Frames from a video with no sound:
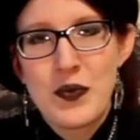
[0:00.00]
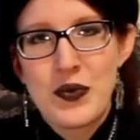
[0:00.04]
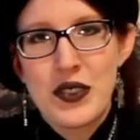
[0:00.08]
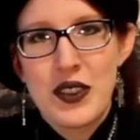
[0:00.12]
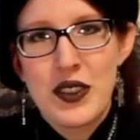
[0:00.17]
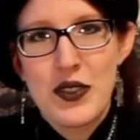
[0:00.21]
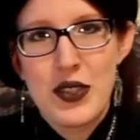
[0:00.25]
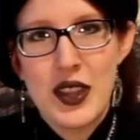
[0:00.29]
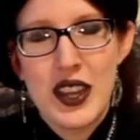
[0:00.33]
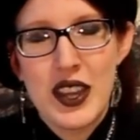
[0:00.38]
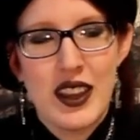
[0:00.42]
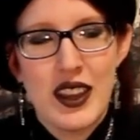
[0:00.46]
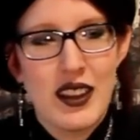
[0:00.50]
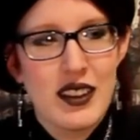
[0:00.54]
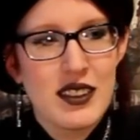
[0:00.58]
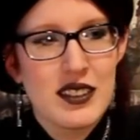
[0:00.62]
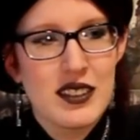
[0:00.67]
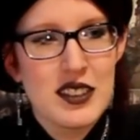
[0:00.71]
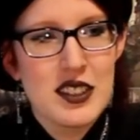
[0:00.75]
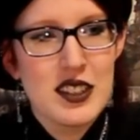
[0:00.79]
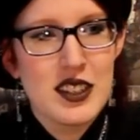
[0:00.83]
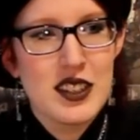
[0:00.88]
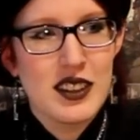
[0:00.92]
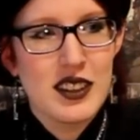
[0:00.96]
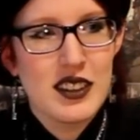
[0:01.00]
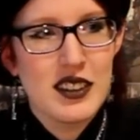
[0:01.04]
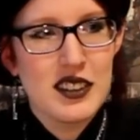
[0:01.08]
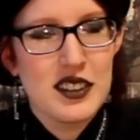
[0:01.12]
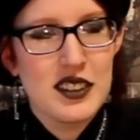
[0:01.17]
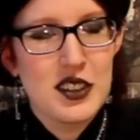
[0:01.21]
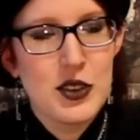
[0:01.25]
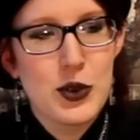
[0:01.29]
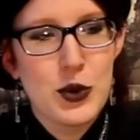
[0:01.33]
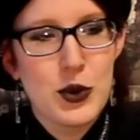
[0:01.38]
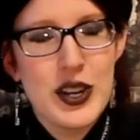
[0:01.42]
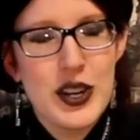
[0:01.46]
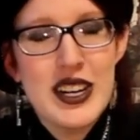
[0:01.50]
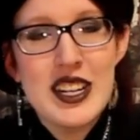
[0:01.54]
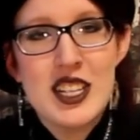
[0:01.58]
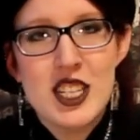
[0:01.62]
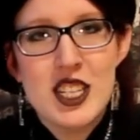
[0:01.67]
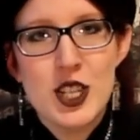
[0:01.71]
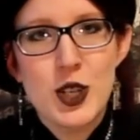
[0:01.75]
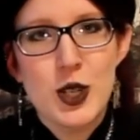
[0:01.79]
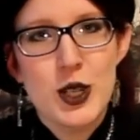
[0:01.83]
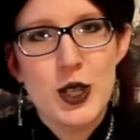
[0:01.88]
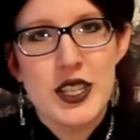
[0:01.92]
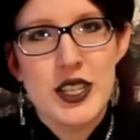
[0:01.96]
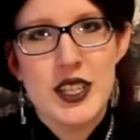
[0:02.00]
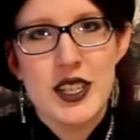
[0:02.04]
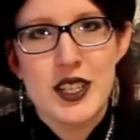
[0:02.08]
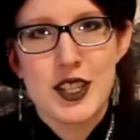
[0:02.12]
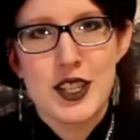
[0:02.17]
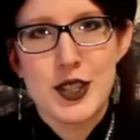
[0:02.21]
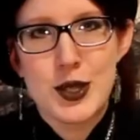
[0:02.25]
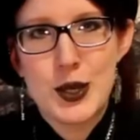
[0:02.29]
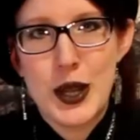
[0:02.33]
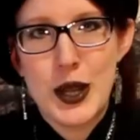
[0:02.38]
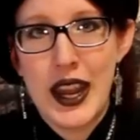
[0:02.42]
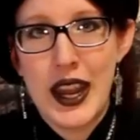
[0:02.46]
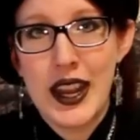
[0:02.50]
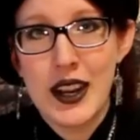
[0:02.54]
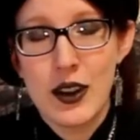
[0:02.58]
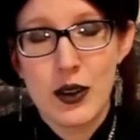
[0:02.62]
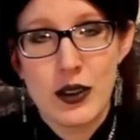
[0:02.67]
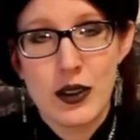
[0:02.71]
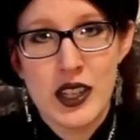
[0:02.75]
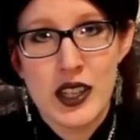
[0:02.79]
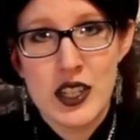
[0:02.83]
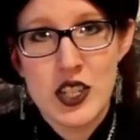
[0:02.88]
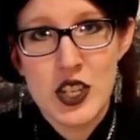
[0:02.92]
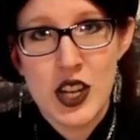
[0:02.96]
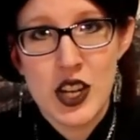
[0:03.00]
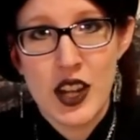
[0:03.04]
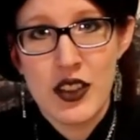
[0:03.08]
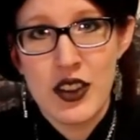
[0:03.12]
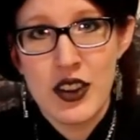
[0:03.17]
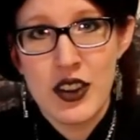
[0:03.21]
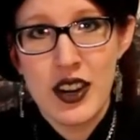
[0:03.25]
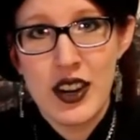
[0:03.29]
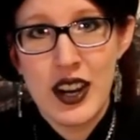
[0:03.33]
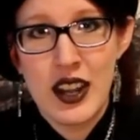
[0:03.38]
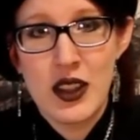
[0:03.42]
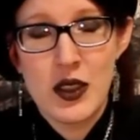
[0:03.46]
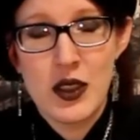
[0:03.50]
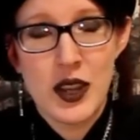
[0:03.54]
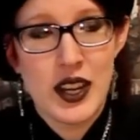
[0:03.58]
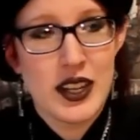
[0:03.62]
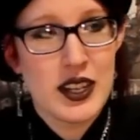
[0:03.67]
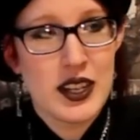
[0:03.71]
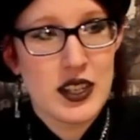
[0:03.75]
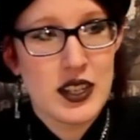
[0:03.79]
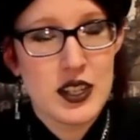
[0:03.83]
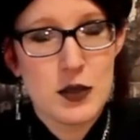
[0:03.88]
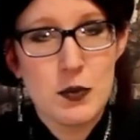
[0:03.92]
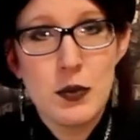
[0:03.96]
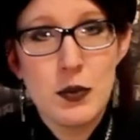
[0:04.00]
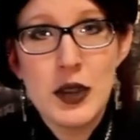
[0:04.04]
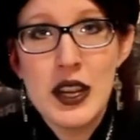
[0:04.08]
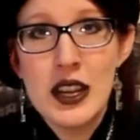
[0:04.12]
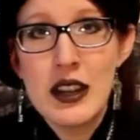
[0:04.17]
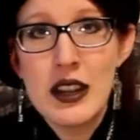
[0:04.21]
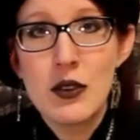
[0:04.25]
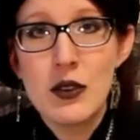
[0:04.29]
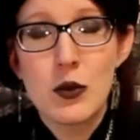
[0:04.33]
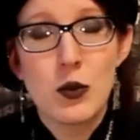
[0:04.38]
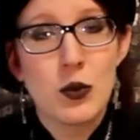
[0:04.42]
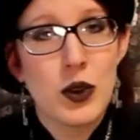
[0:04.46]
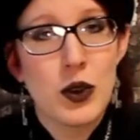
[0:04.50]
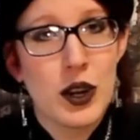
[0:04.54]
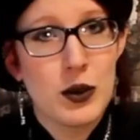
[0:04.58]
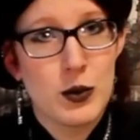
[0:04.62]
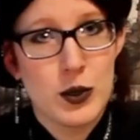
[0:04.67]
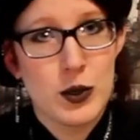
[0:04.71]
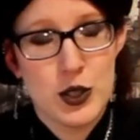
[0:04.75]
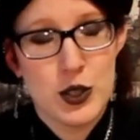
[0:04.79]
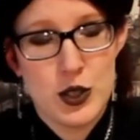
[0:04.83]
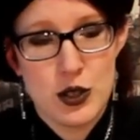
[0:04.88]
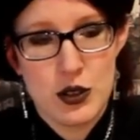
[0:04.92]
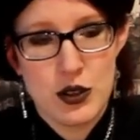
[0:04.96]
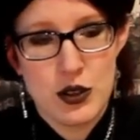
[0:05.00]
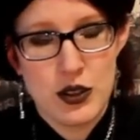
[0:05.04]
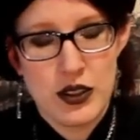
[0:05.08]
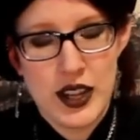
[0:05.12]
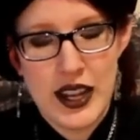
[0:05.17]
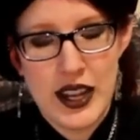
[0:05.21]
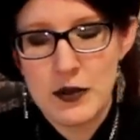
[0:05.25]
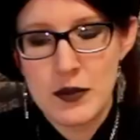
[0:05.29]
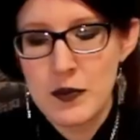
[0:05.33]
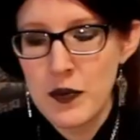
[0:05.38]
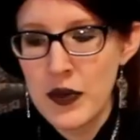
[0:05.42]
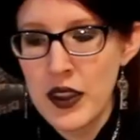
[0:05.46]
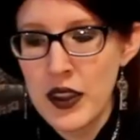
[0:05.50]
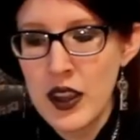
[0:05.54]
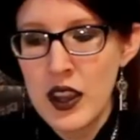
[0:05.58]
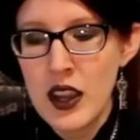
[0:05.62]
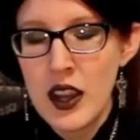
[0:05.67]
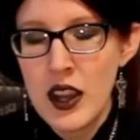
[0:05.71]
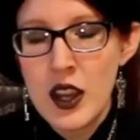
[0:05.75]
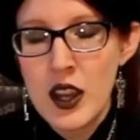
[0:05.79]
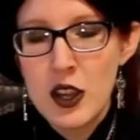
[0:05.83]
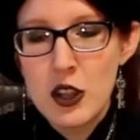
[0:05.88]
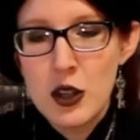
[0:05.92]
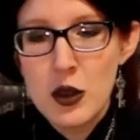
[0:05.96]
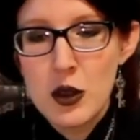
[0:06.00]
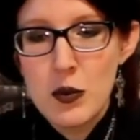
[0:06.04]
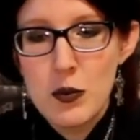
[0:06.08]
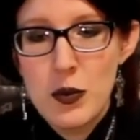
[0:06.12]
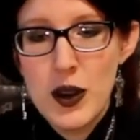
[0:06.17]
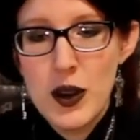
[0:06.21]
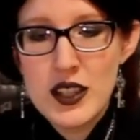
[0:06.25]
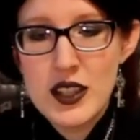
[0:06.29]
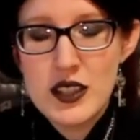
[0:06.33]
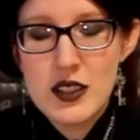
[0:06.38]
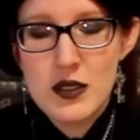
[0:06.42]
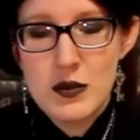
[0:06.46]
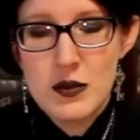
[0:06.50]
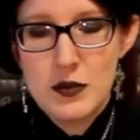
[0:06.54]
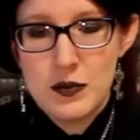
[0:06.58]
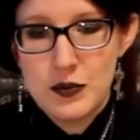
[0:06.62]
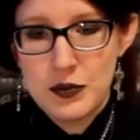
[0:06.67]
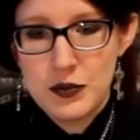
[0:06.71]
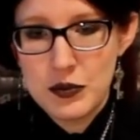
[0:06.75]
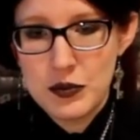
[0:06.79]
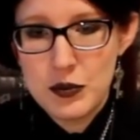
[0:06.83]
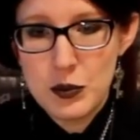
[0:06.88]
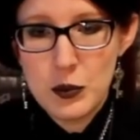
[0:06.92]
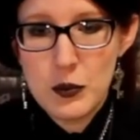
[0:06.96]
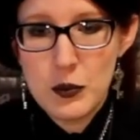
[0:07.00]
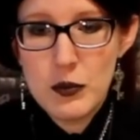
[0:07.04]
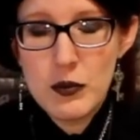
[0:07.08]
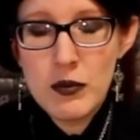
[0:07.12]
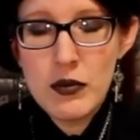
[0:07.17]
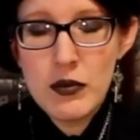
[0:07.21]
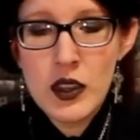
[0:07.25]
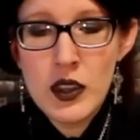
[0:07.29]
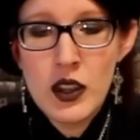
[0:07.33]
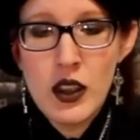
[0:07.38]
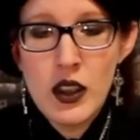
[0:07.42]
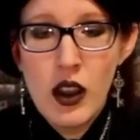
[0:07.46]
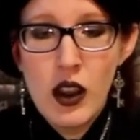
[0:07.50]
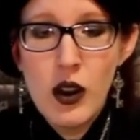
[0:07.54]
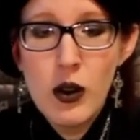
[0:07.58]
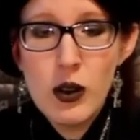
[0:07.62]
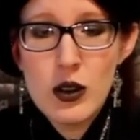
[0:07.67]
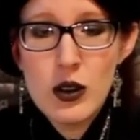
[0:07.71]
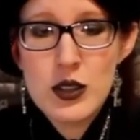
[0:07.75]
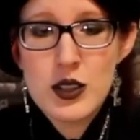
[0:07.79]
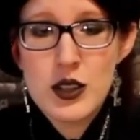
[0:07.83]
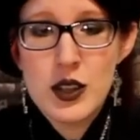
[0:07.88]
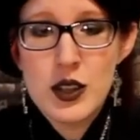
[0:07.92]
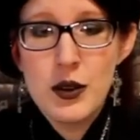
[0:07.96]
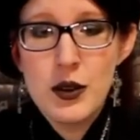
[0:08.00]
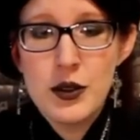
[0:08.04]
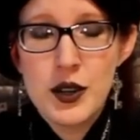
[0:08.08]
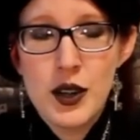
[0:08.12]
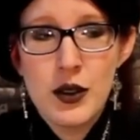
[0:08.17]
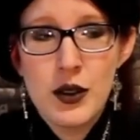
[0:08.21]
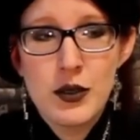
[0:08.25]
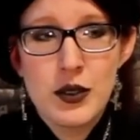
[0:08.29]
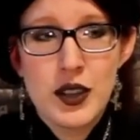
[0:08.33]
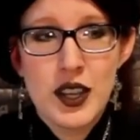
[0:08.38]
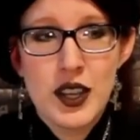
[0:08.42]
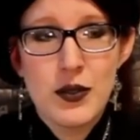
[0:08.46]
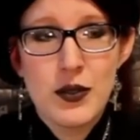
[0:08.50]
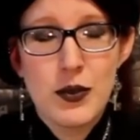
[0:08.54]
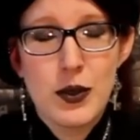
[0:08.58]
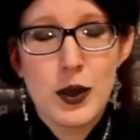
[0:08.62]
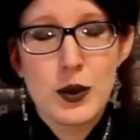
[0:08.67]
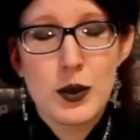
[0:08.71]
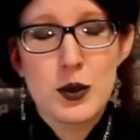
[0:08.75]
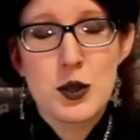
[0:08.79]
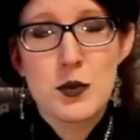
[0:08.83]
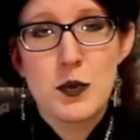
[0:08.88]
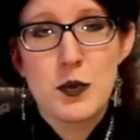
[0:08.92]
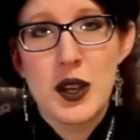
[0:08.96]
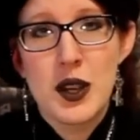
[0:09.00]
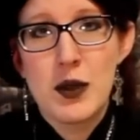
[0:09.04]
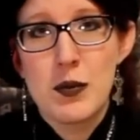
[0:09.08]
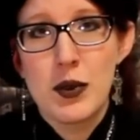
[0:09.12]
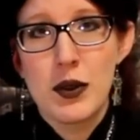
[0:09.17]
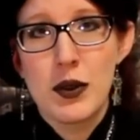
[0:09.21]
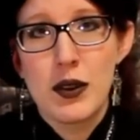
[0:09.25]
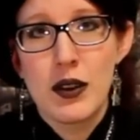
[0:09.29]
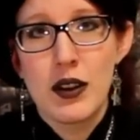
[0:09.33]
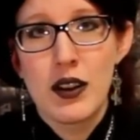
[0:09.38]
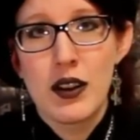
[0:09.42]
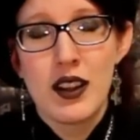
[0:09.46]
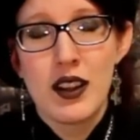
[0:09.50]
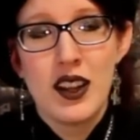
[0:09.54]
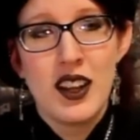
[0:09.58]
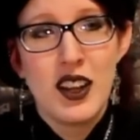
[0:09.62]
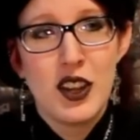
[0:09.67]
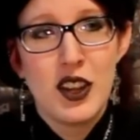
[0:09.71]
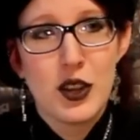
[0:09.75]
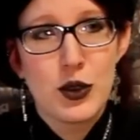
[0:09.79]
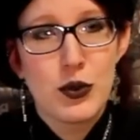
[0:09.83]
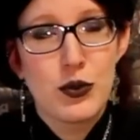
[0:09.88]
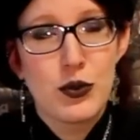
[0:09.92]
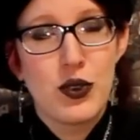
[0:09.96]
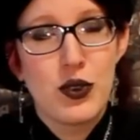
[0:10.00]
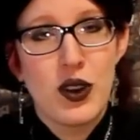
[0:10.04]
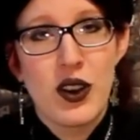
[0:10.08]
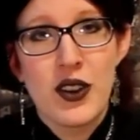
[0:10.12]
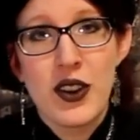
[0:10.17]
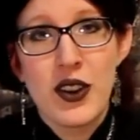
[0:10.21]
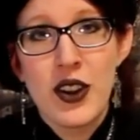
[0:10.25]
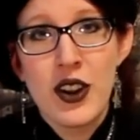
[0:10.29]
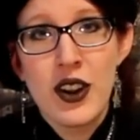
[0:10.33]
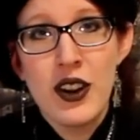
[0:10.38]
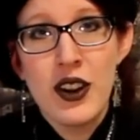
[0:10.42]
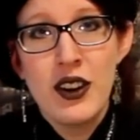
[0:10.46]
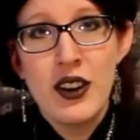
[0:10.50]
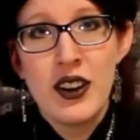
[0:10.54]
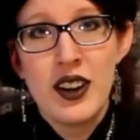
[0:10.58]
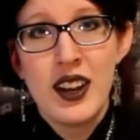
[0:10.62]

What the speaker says: the resources to hate on each other, and that is mean. Why would you do that? But also don't give those people fodder.